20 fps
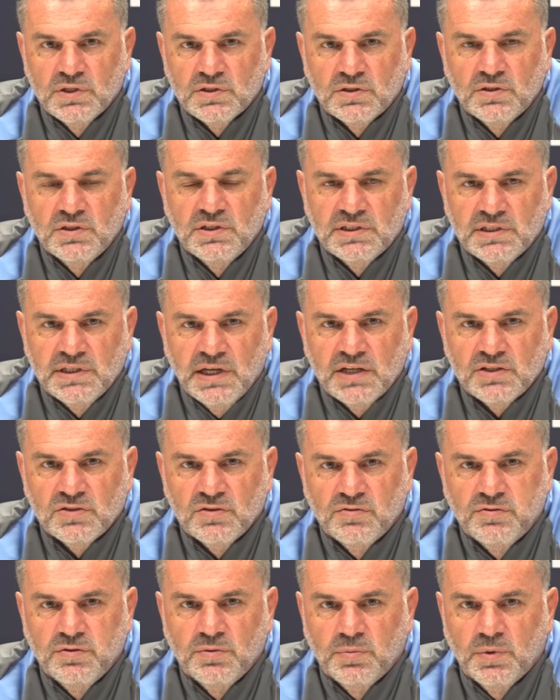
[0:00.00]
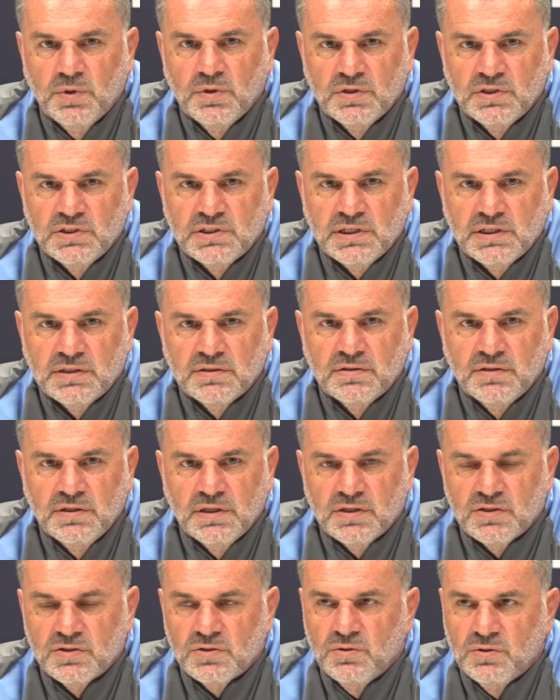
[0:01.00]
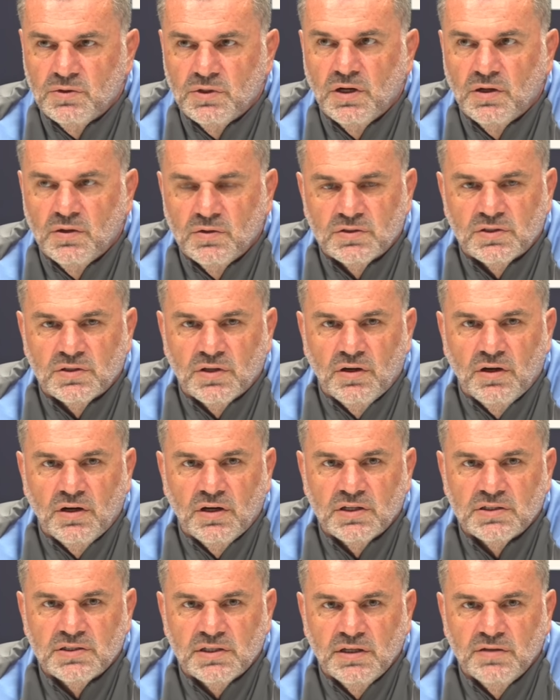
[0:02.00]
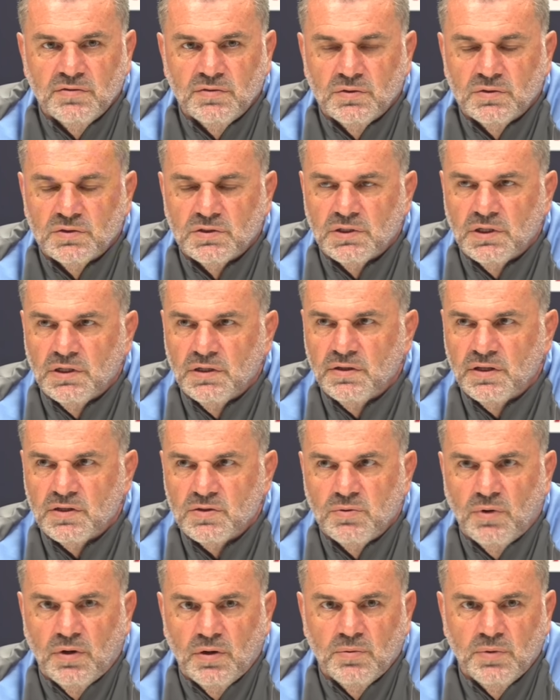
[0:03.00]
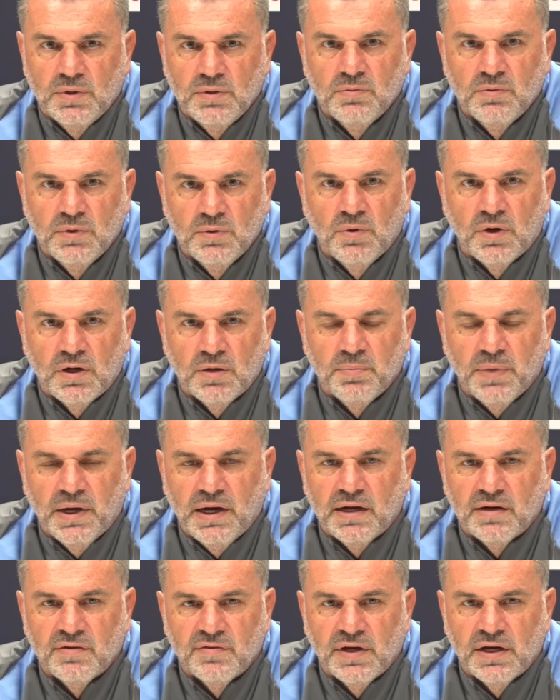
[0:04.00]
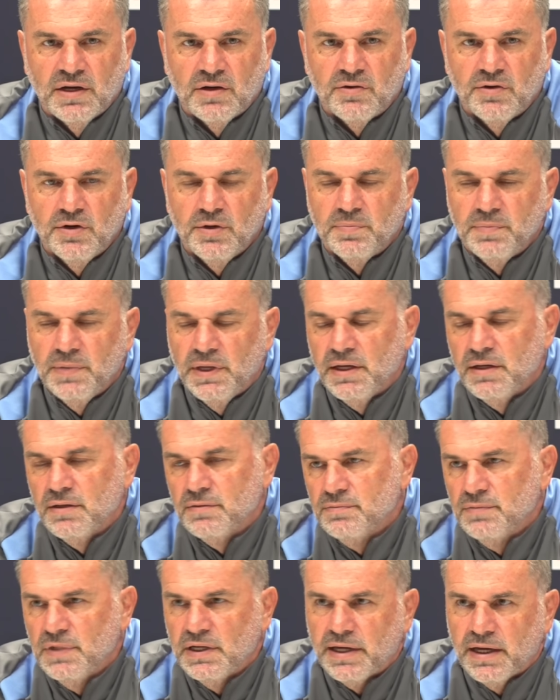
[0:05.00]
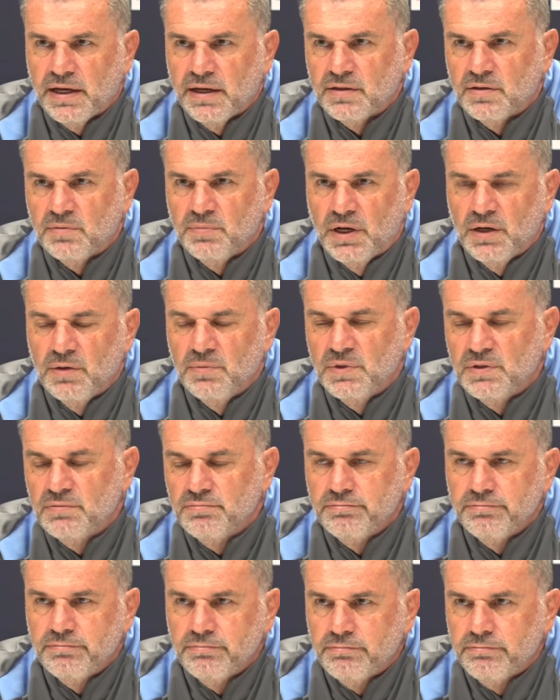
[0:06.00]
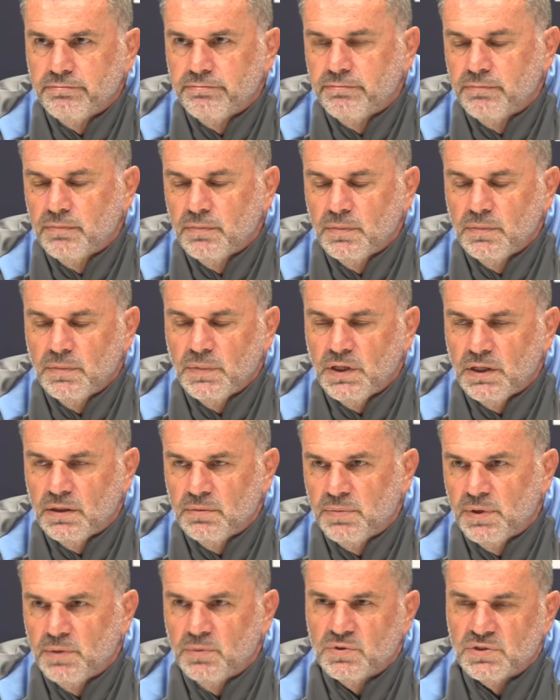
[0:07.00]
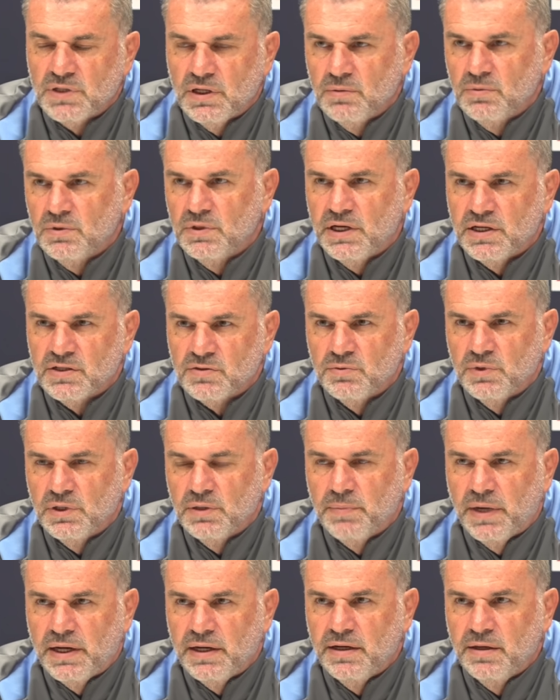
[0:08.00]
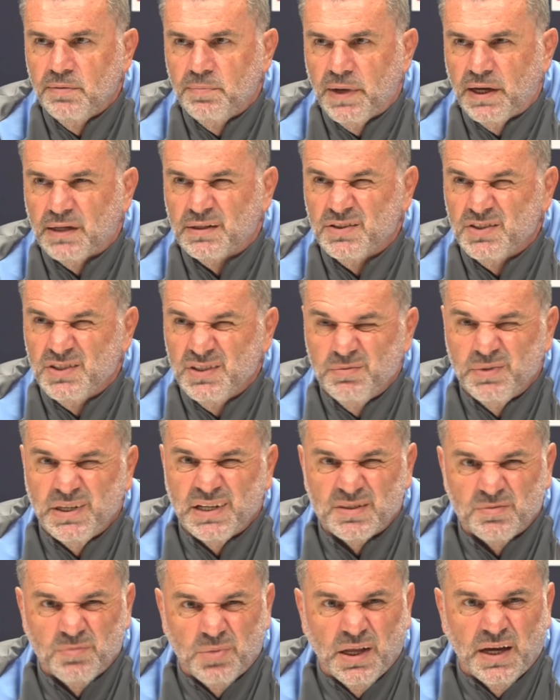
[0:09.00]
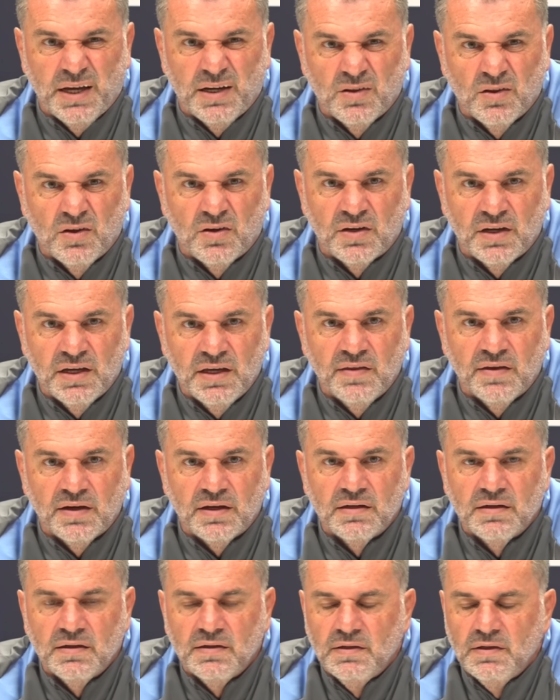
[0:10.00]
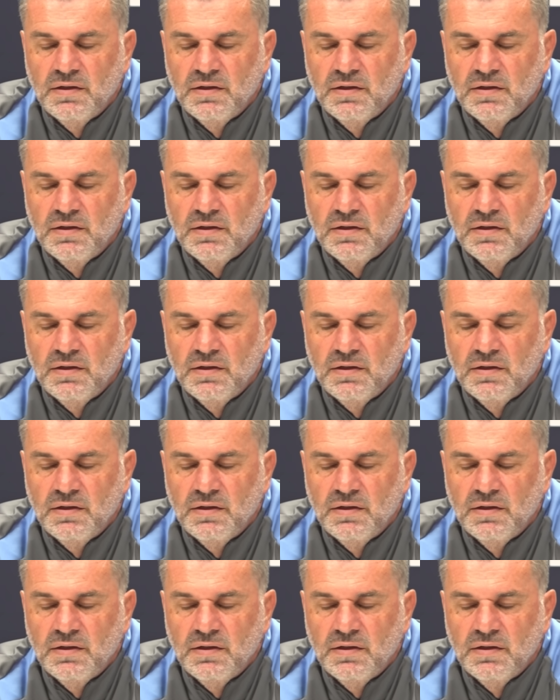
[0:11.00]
He's a good international footballer. He's had, you know, scored goals at the highest level. So that's why we want him part of our group. Now, okay, at the moment, yeah, people say, well, he hasn't really made an impact this year, but he hasn't played a lot either.